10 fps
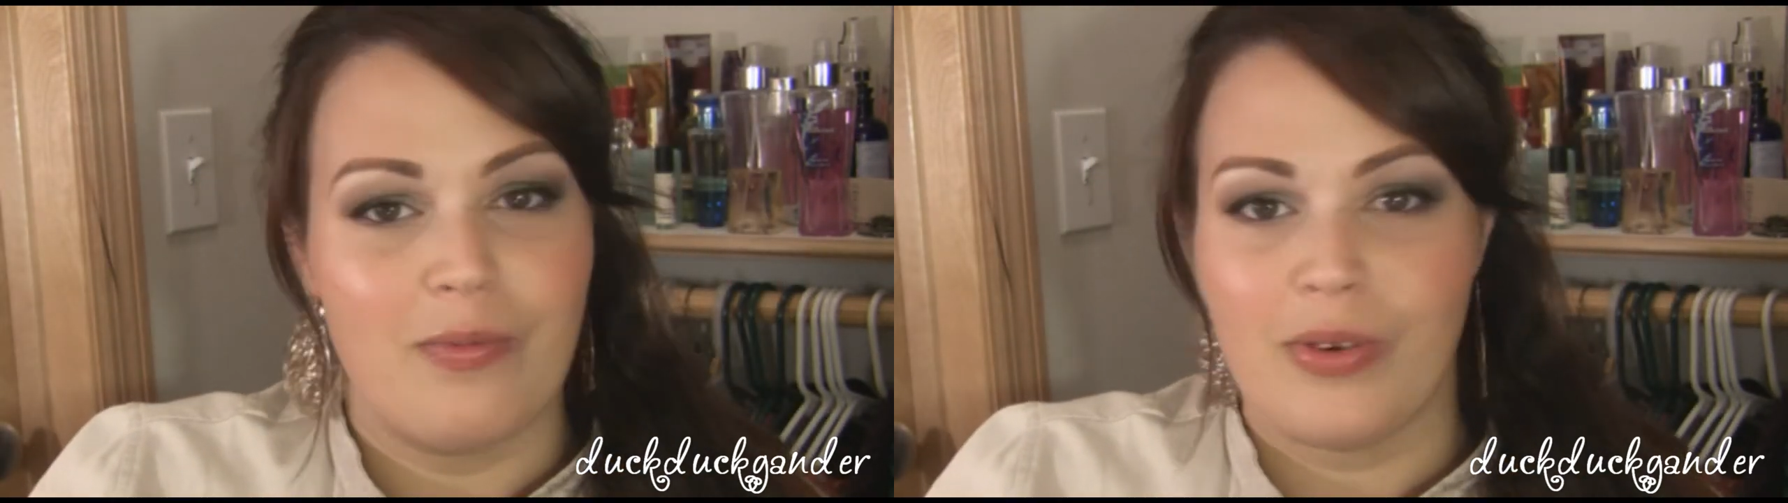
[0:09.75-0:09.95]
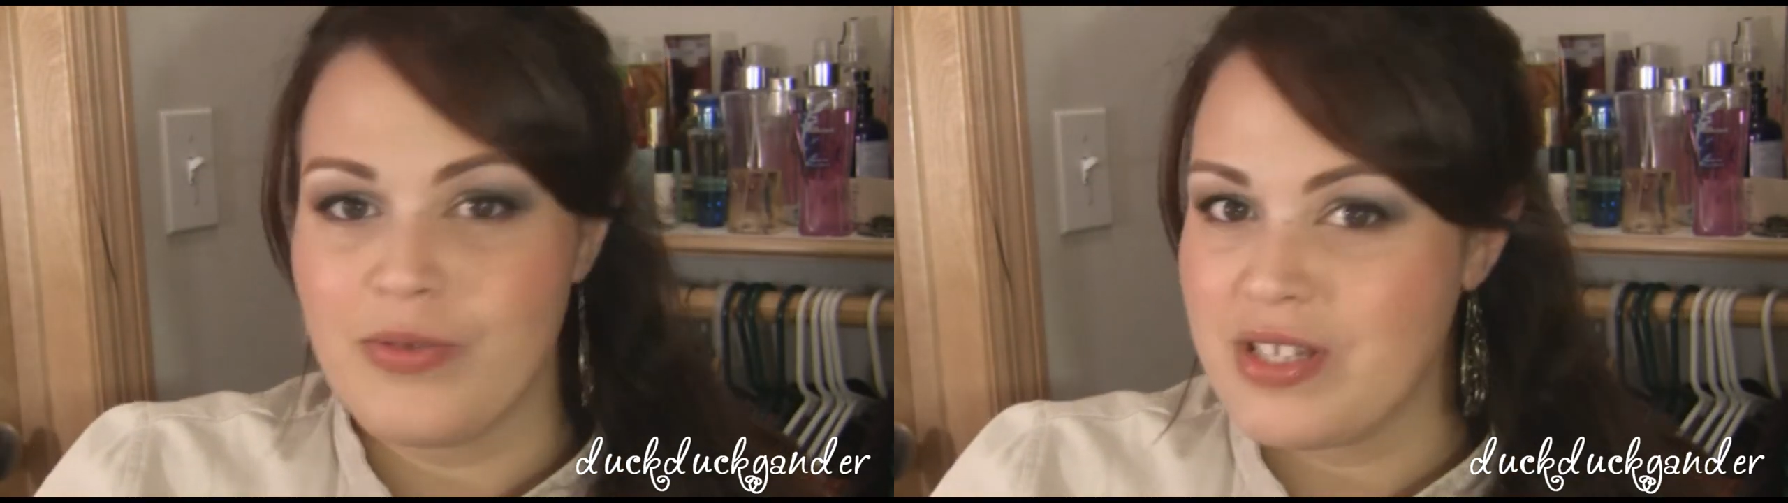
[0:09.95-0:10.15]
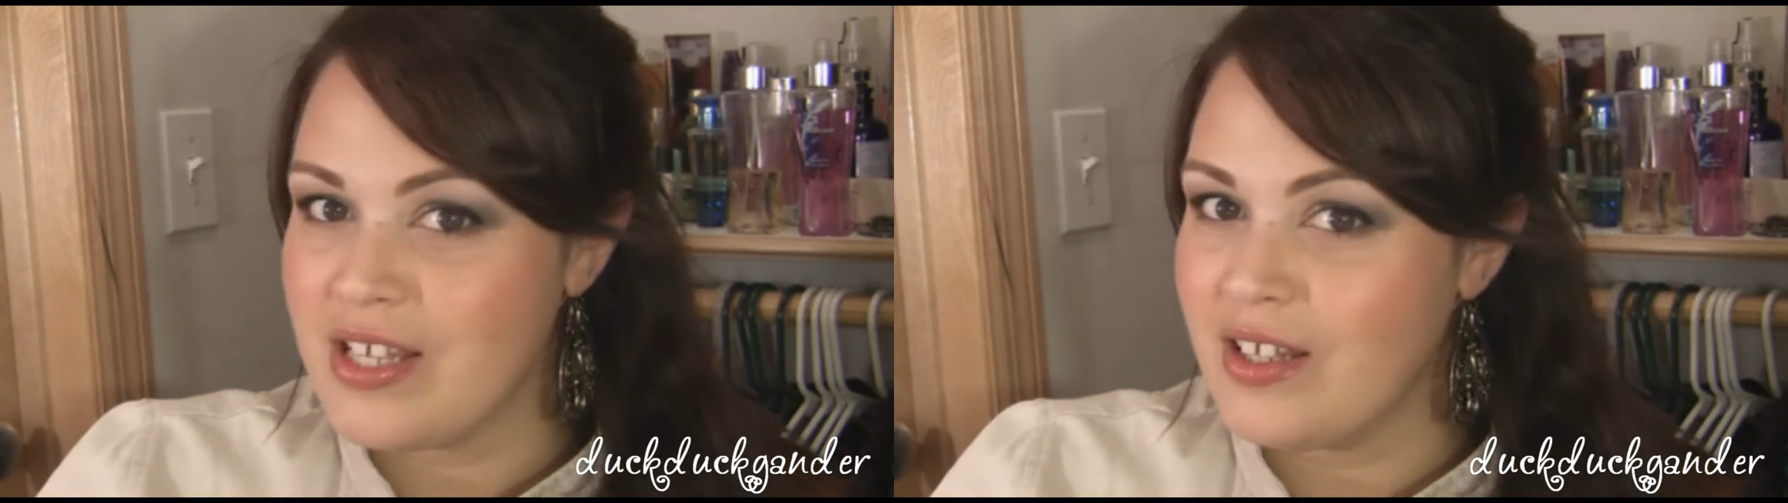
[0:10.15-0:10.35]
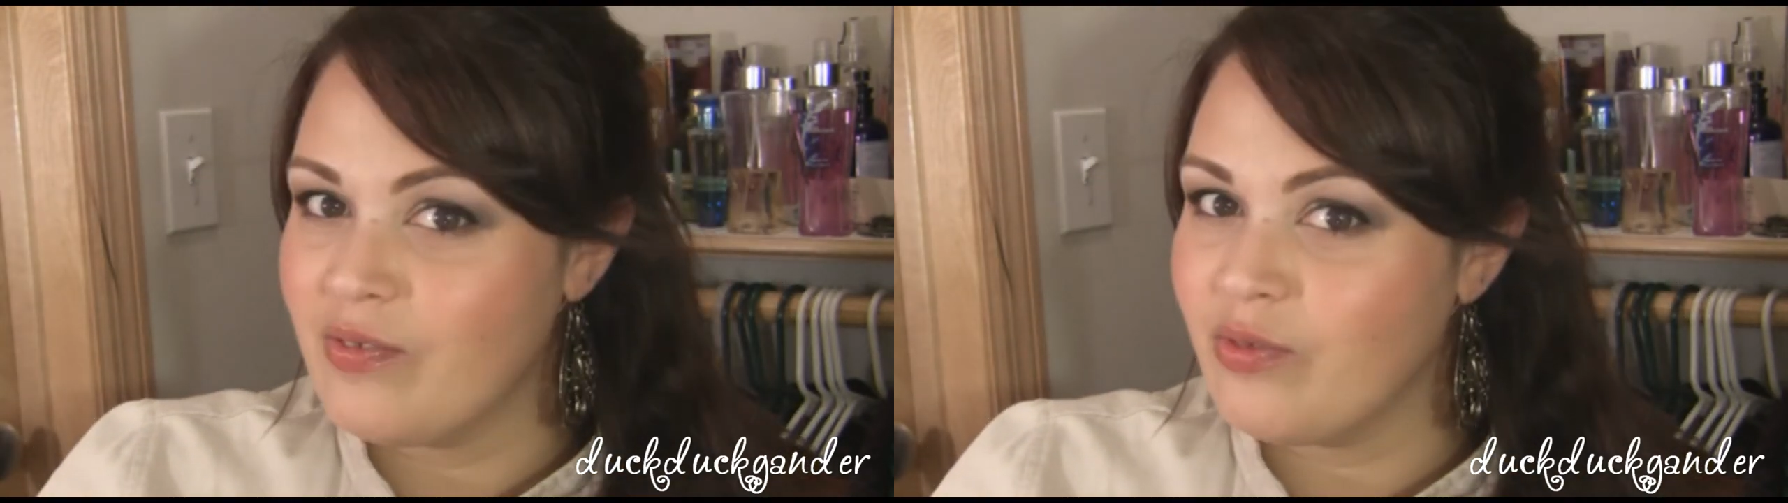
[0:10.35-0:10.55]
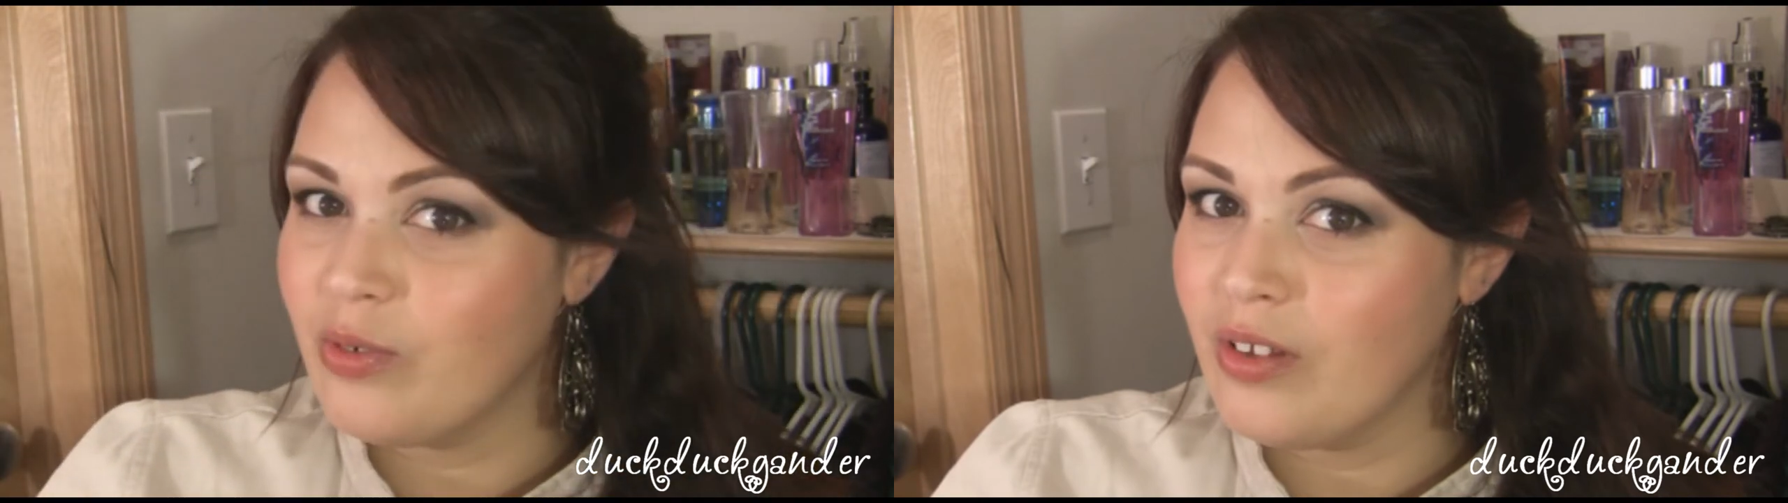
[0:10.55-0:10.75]
I won't say
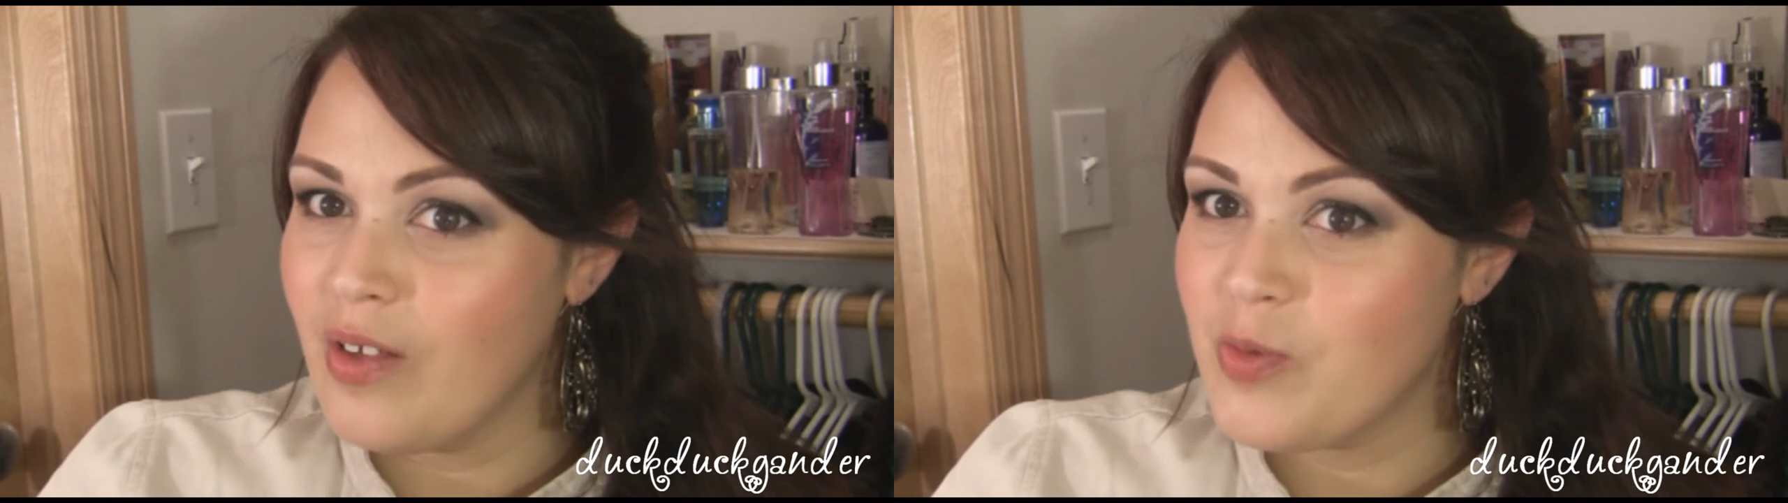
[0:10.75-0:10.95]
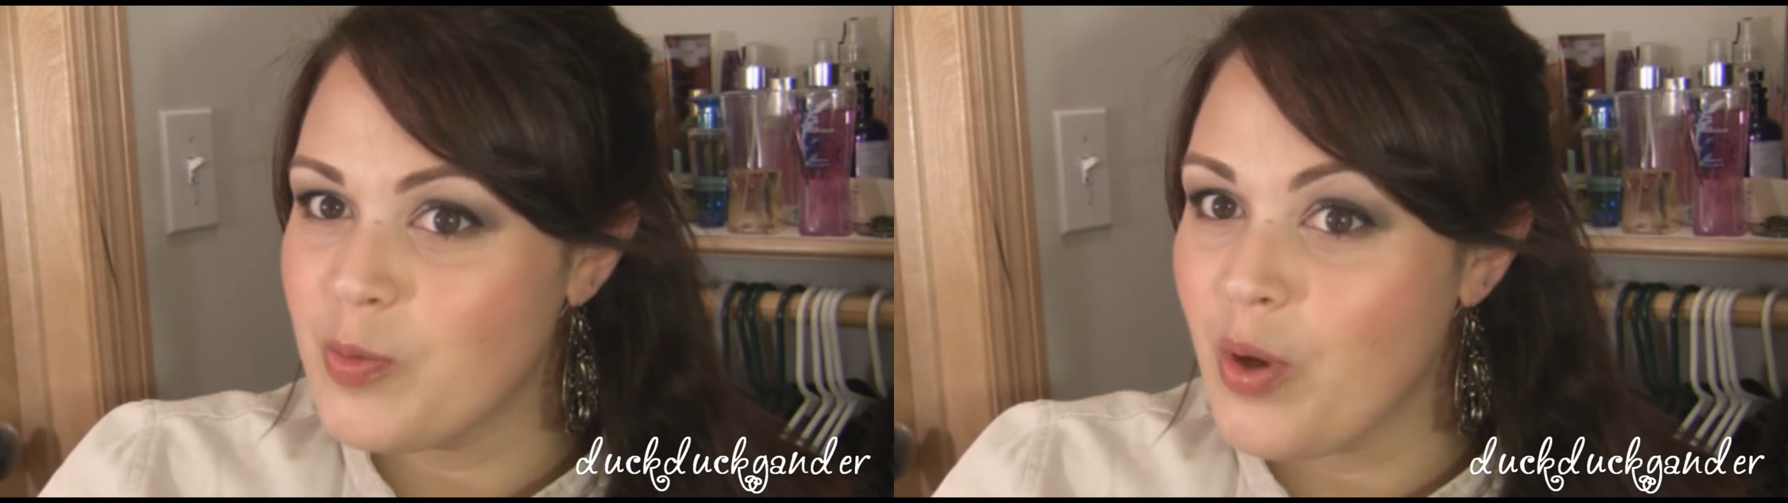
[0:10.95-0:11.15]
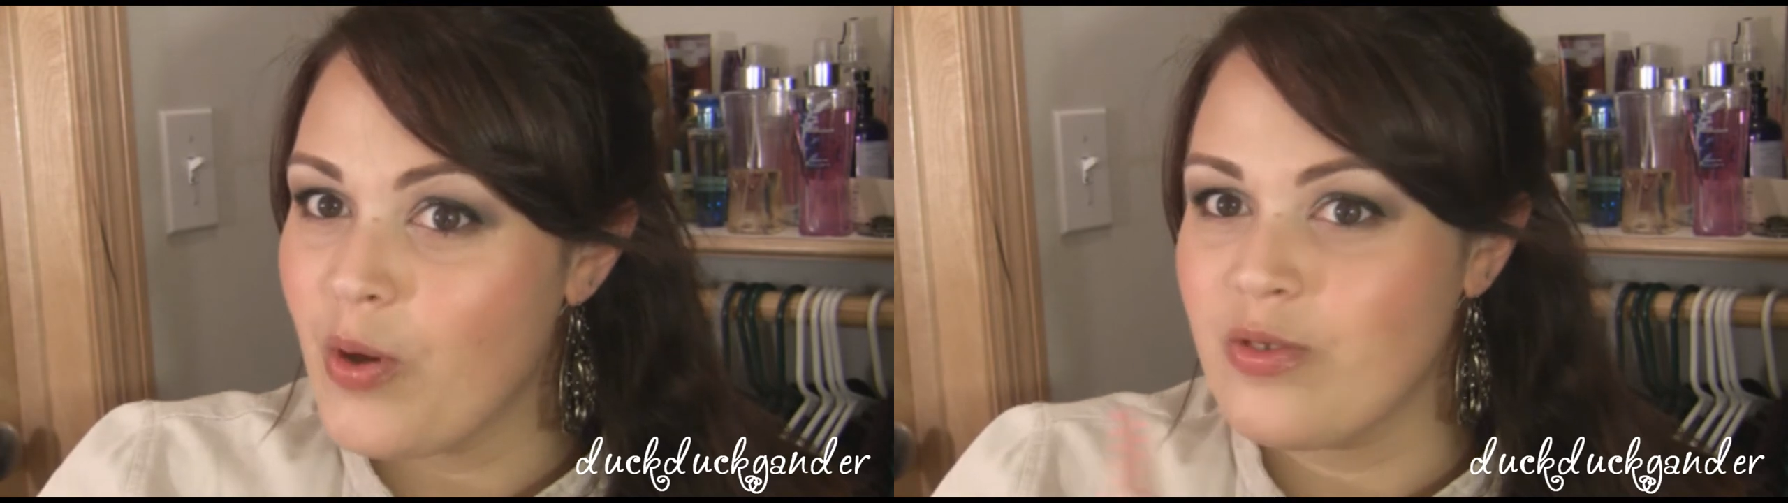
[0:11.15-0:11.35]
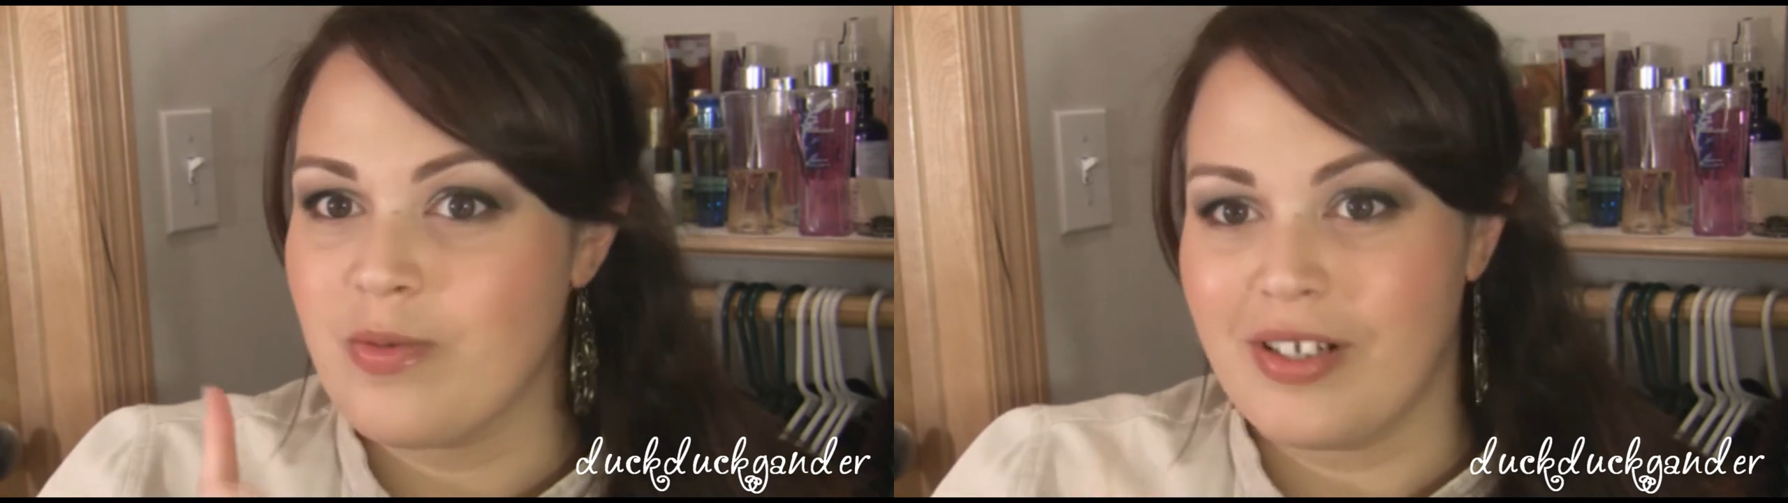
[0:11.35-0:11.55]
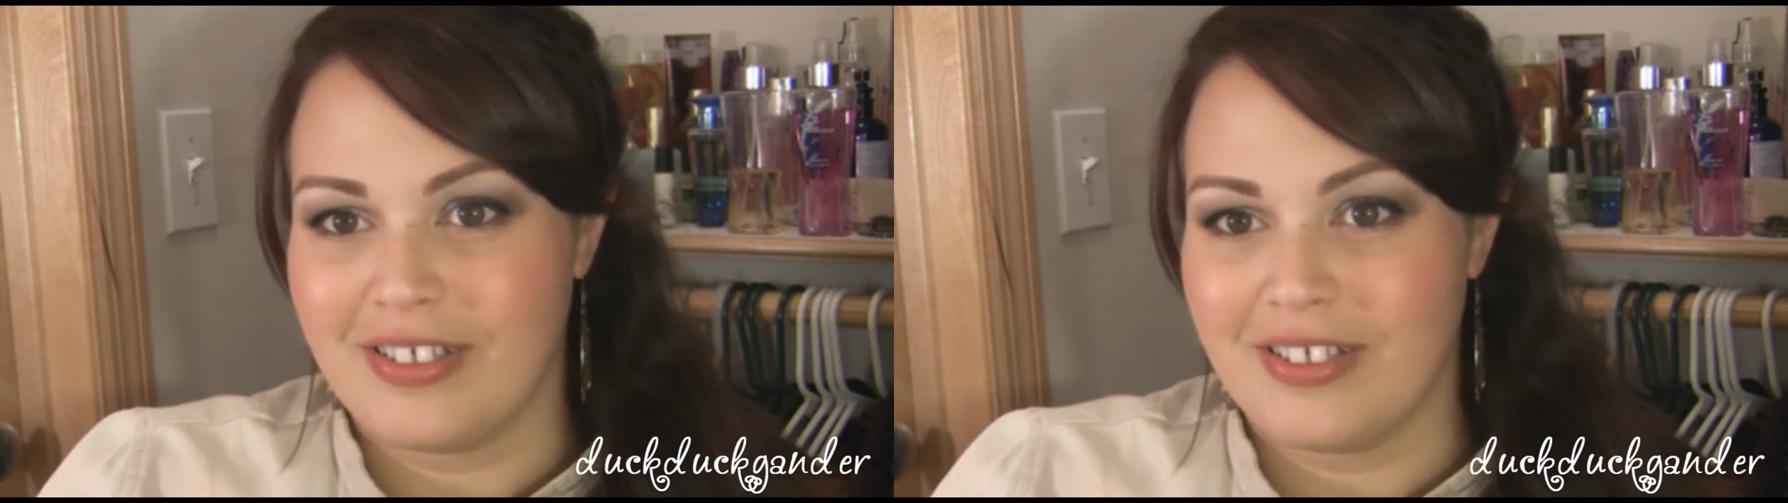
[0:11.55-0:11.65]
that Floor loves bows,